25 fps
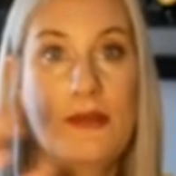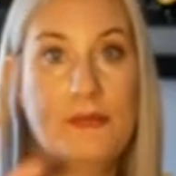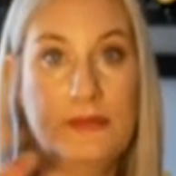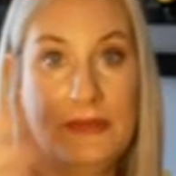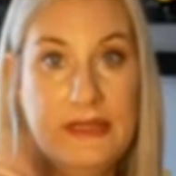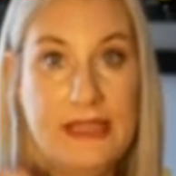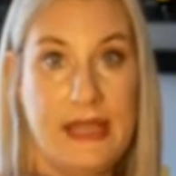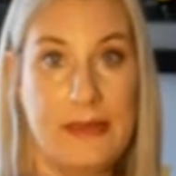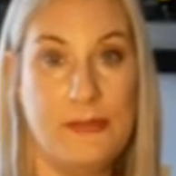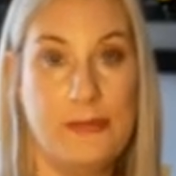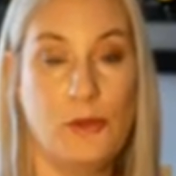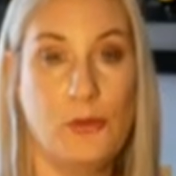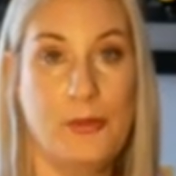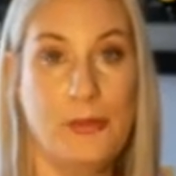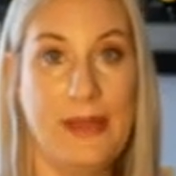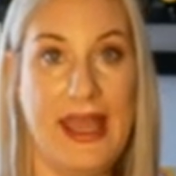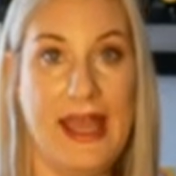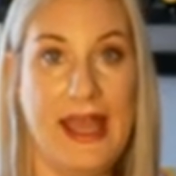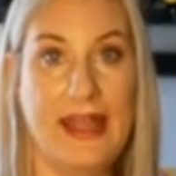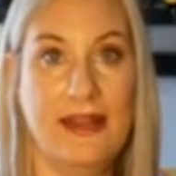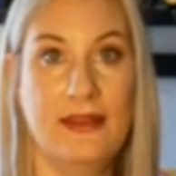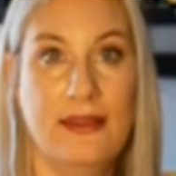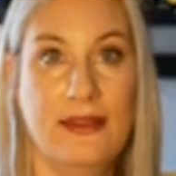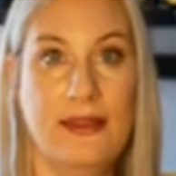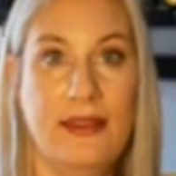double
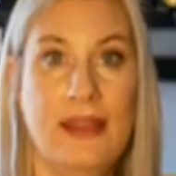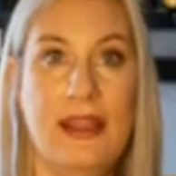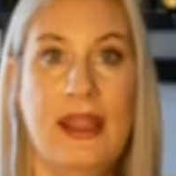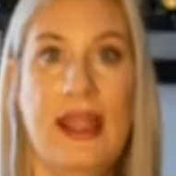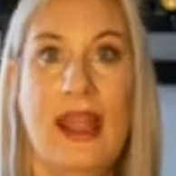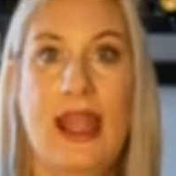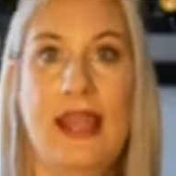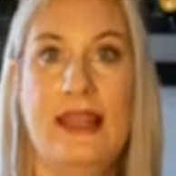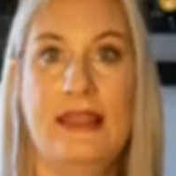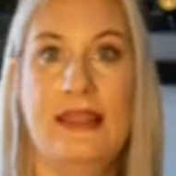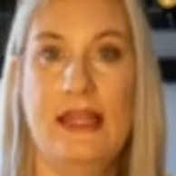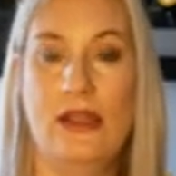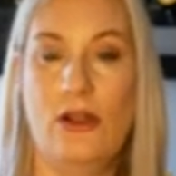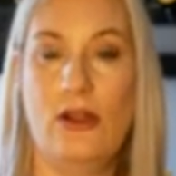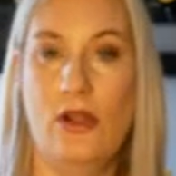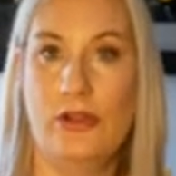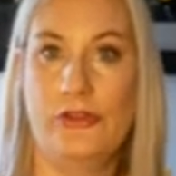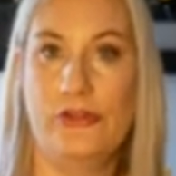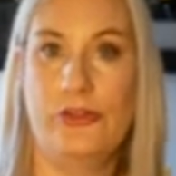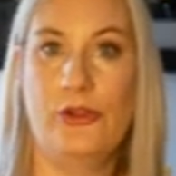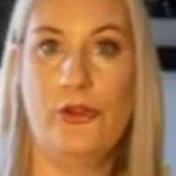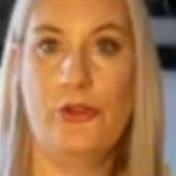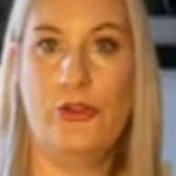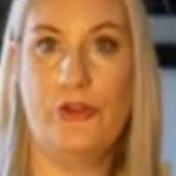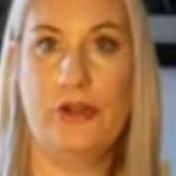bed. And then
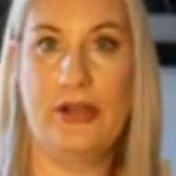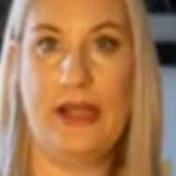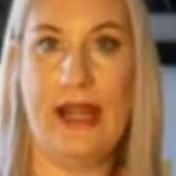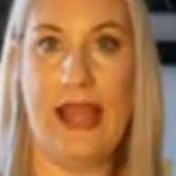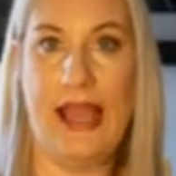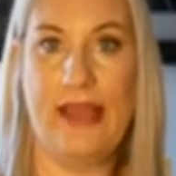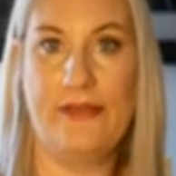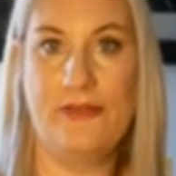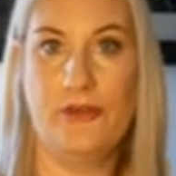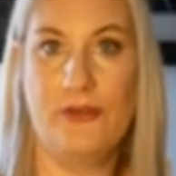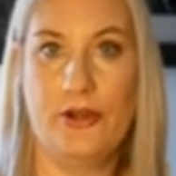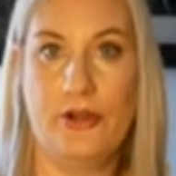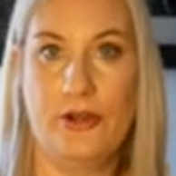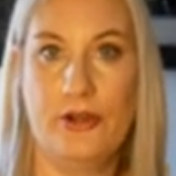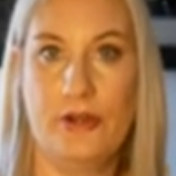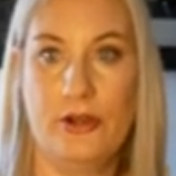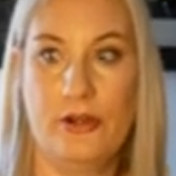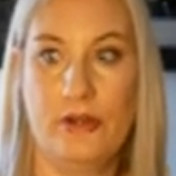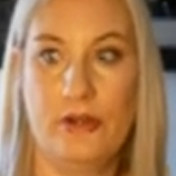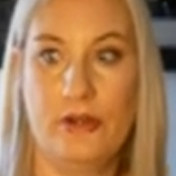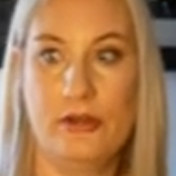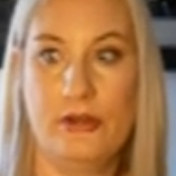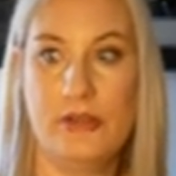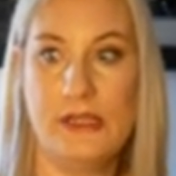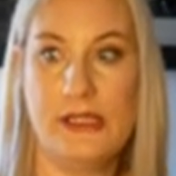also you're going to have your